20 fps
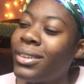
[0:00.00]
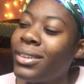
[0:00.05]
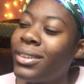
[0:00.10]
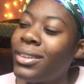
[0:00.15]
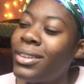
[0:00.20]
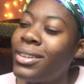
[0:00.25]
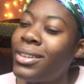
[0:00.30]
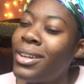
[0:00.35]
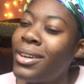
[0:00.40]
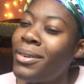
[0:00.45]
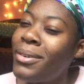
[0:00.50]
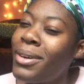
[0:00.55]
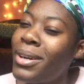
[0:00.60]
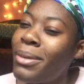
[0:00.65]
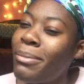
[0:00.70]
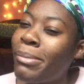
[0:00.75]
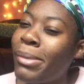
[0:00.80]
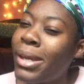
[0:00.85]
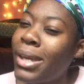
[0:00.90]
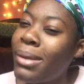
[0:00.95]
You know
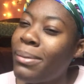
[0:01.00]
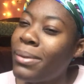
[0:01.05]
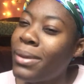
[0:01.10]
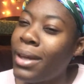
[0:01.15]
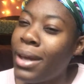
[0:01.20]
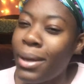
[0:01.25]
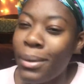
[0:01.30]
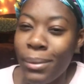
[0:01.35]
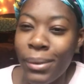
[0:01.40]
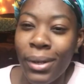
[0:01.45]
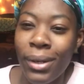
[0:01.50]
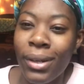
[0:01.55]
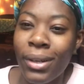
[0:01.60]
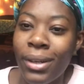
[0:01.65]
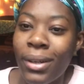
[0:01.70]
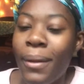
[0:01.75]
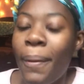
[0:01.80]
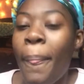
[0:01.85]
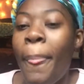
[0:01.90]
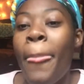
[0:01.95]
what? Maybe I
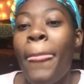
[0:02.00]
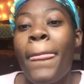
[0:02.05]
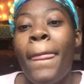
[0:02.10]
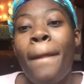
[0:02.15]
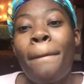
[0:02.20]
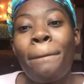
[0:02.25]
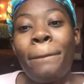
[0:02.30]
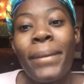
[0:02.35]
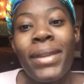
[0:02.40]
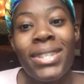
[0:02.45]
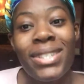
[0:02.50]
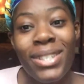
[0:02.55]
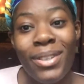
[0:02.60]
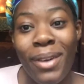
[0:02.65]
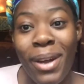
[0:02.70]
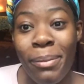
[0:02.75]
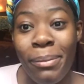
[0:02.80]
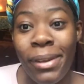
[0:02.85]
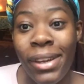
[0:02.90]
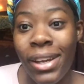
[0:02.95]
will." So
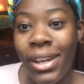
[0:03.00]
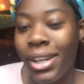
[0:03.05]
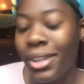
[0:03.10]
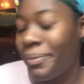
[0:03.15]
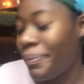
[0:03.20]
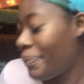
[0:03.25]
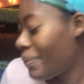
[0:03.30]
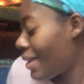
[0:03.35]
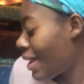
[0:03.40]
I'm here.